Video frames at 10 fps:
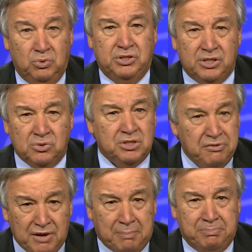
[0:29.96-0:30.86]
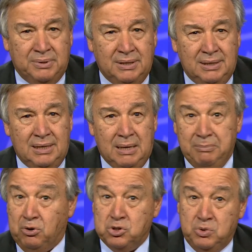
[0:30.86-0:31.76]
we don't give up,
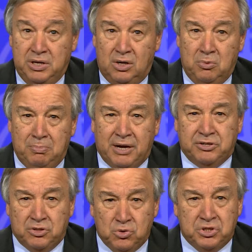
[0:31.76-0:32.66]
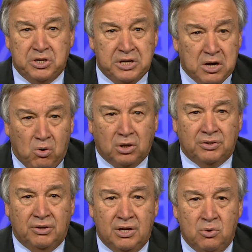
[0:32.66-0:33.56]
because we know by reducing
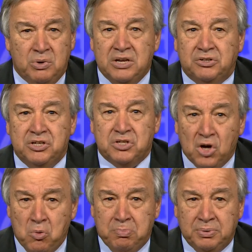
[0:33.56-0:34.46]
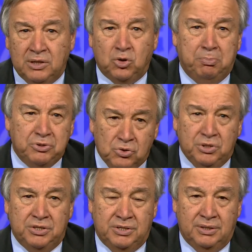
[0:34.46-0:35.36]
inequality, we increase hope and
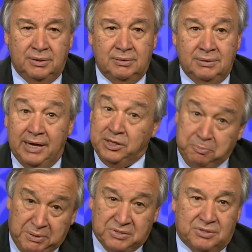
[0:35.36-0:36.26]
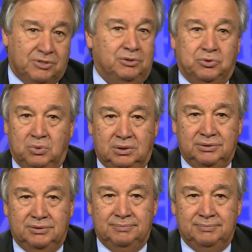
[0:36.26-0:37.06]
opportunity and peace around the world.